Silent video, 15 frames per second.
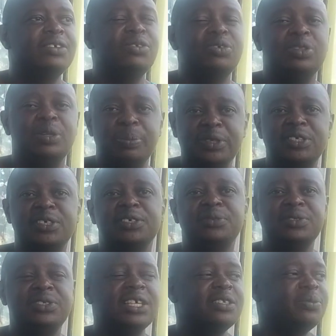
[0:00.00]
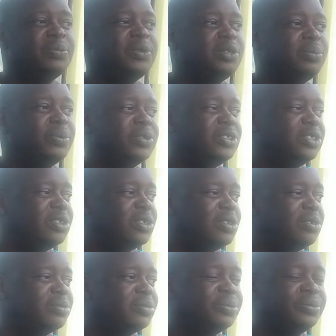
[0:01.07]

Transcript: No, the patient will just be reporting of